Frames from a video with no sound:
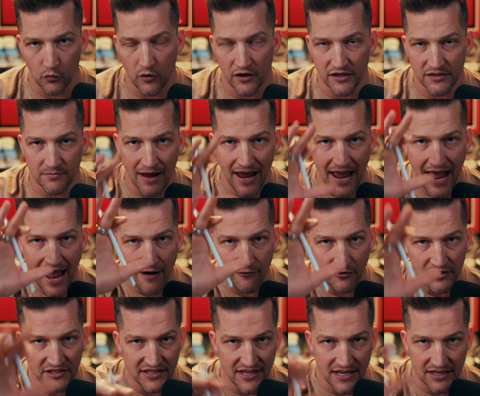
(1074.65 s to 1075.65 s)
What is my
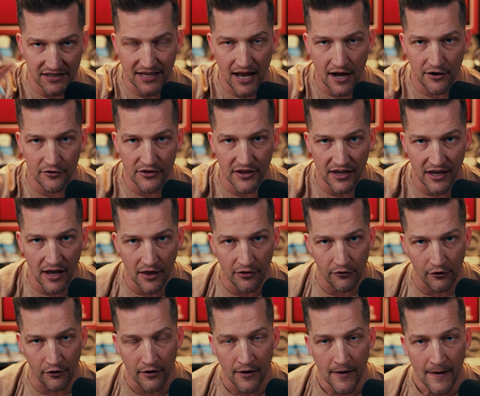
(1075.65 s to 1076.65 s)
average this, that, or the
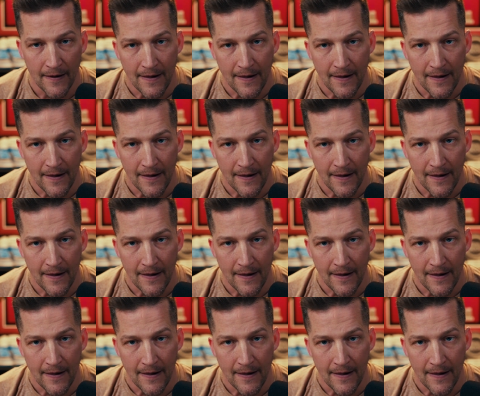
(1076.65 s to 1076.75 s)
other?